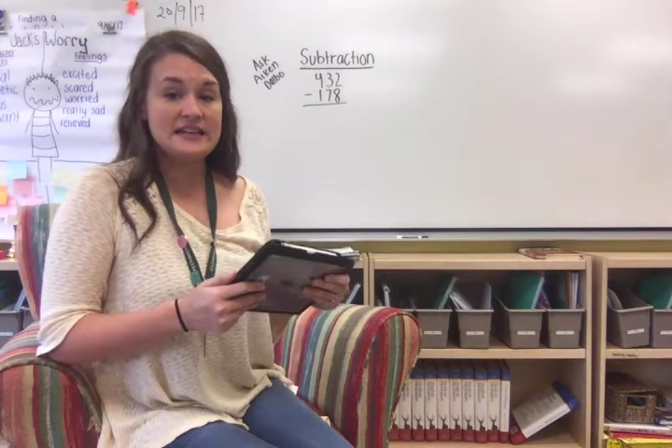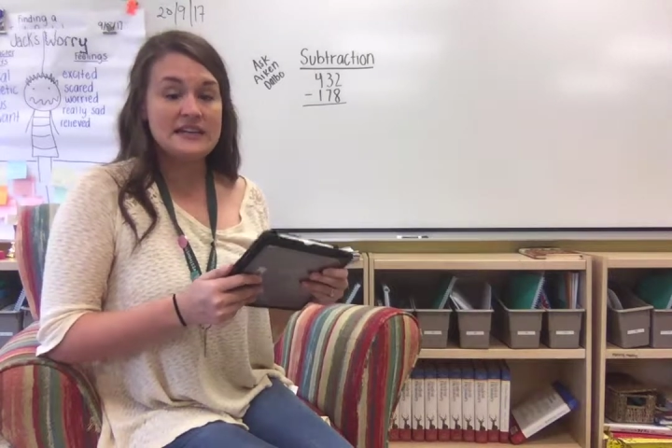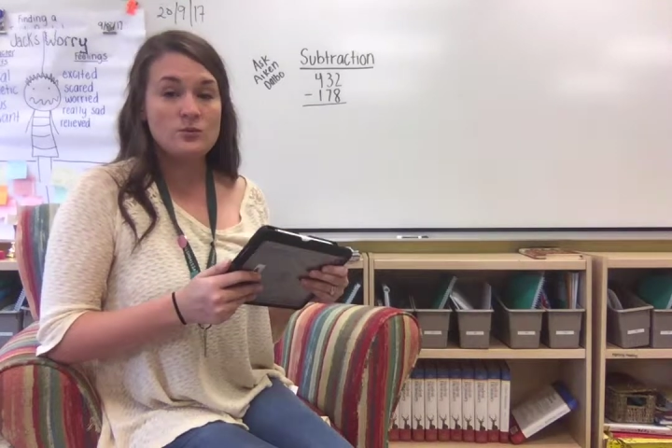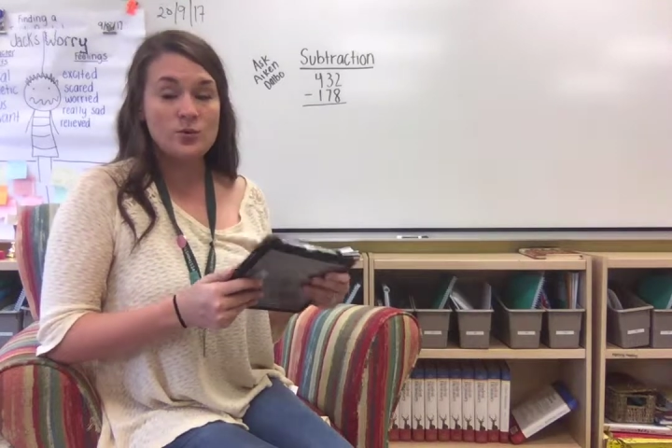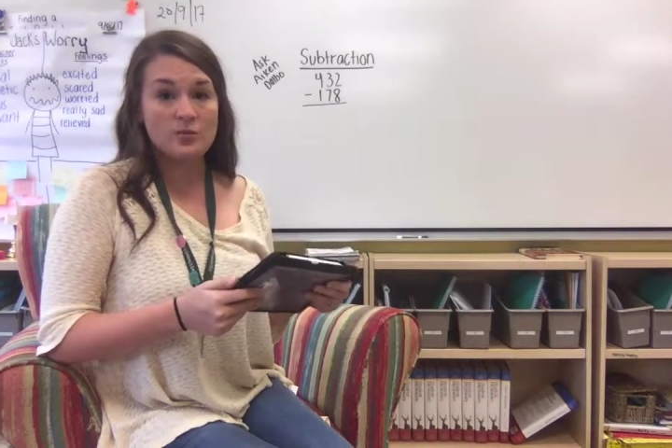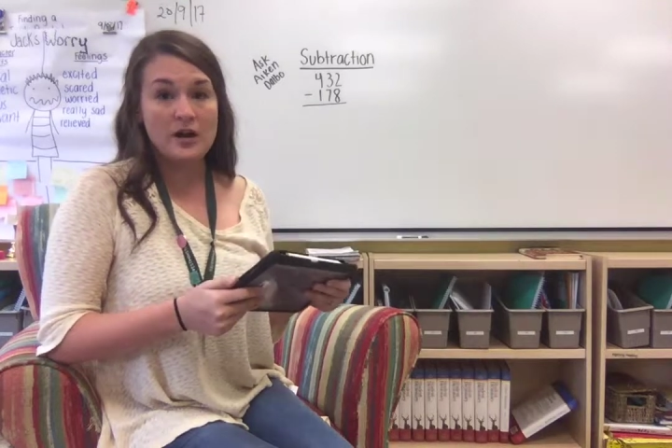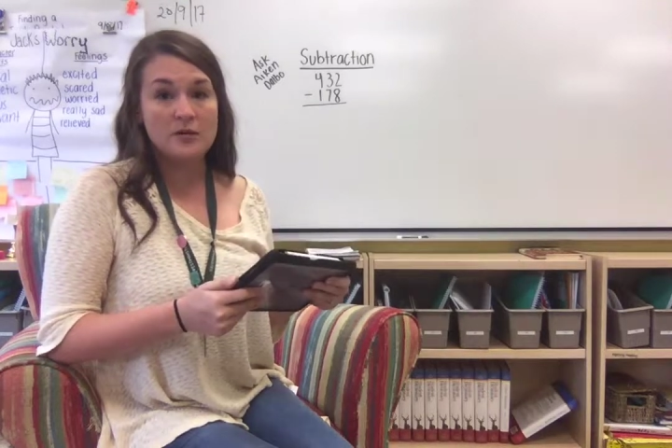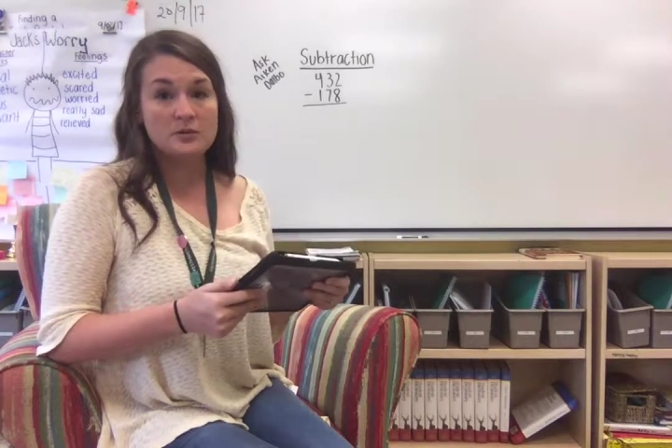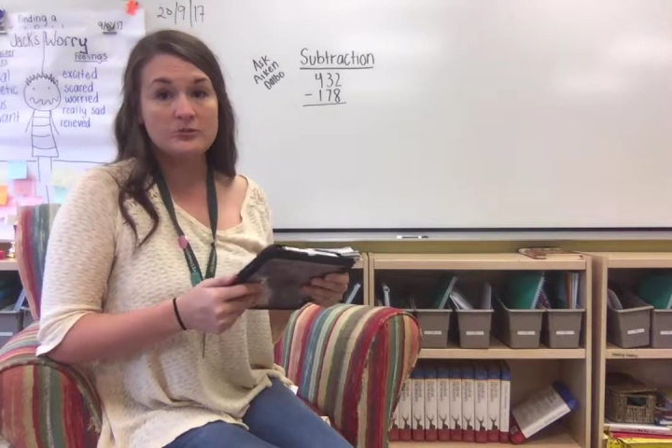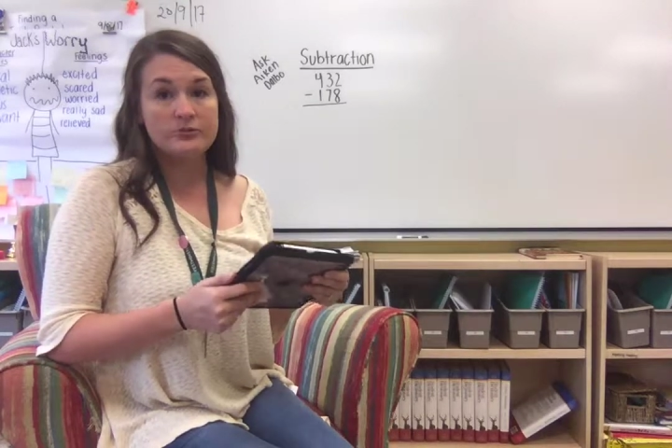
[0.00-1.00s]
in word
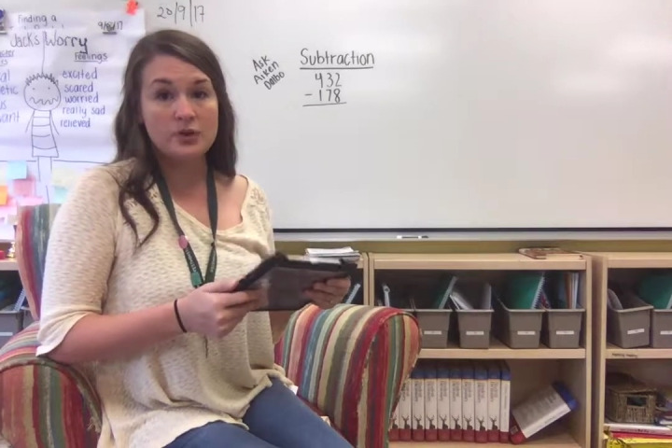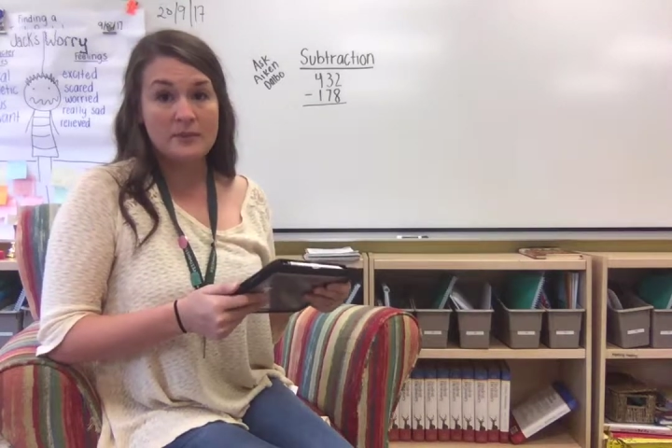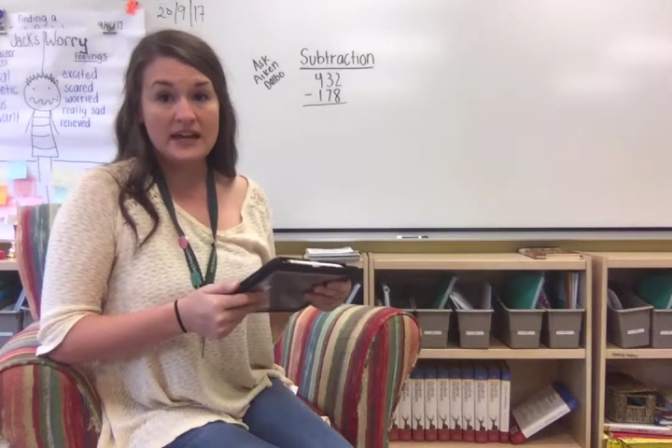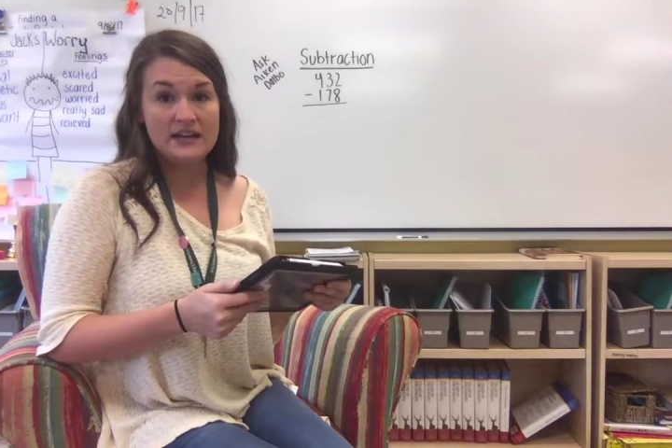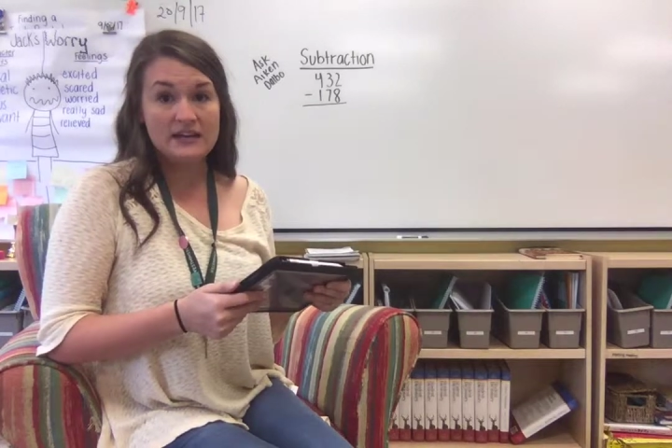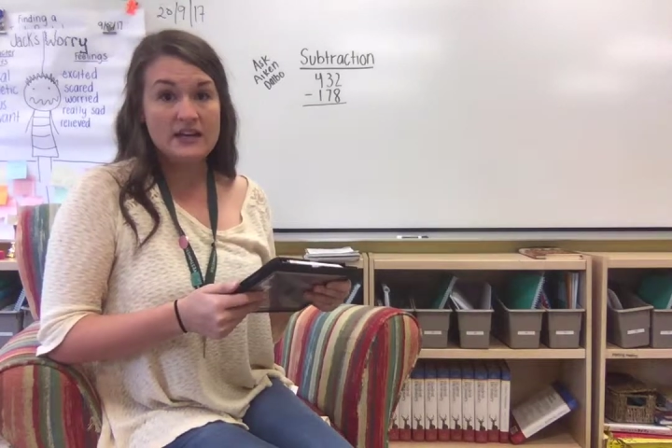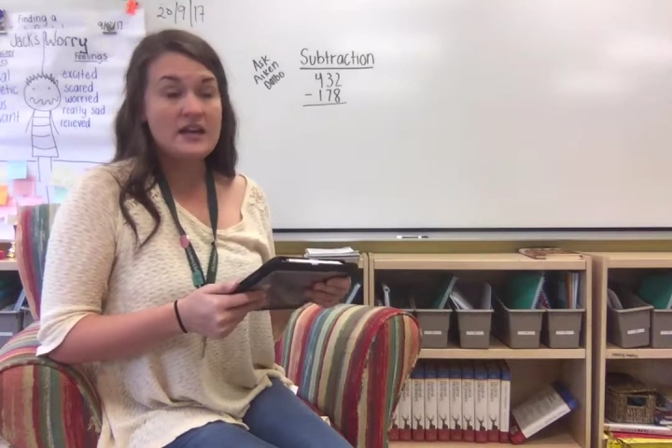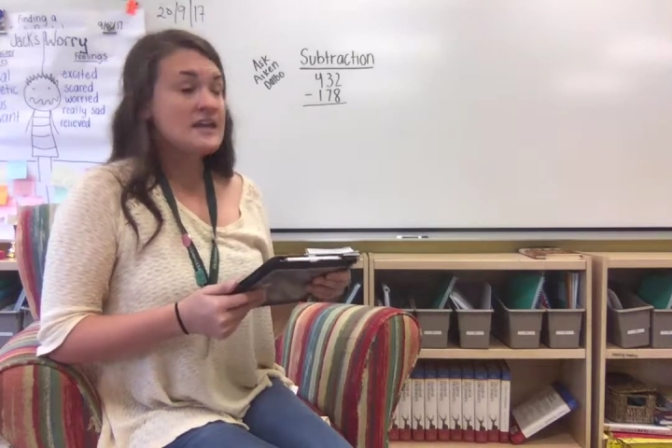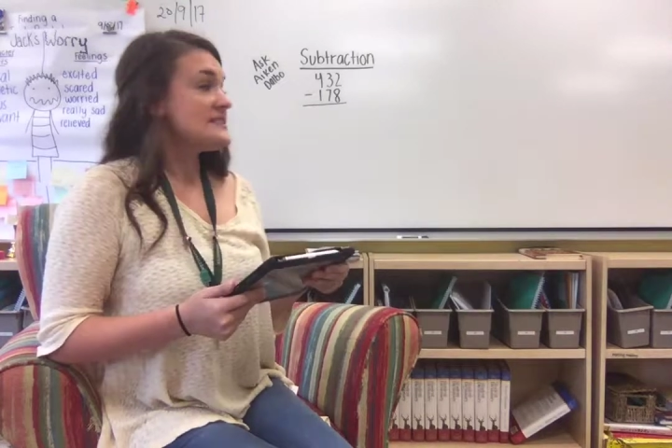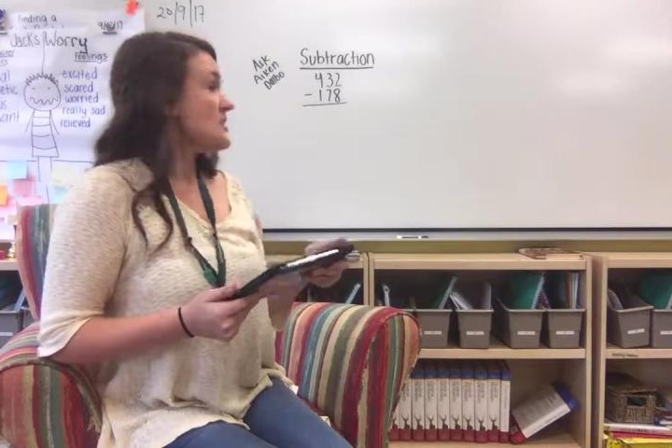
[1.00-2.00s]
problem format.
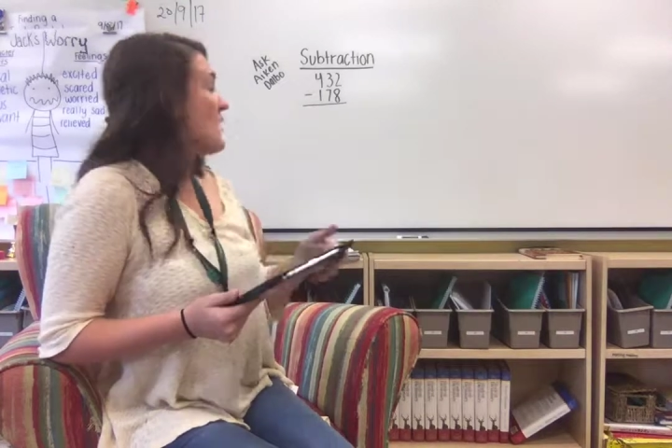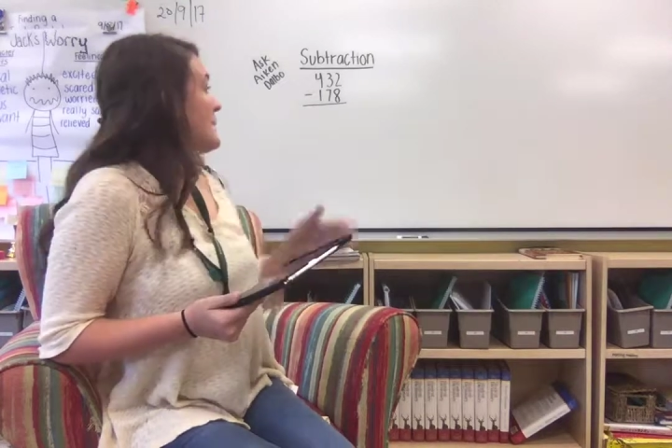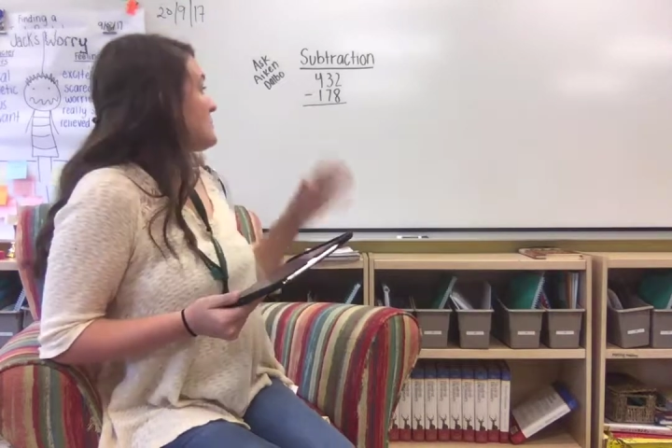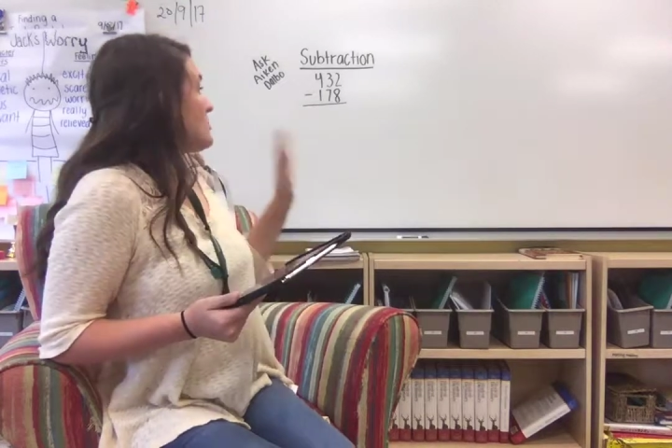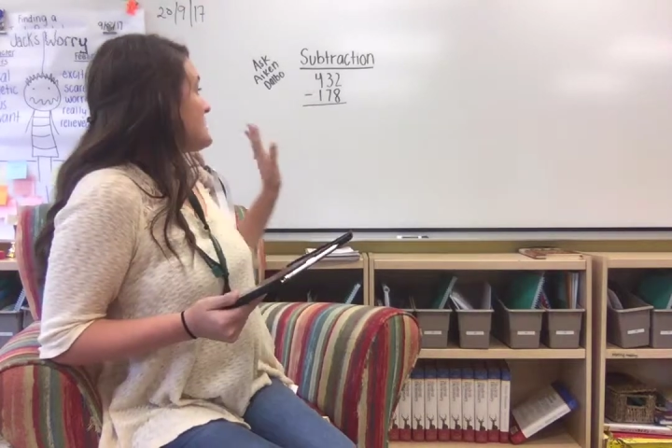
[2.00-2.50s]
So I'm going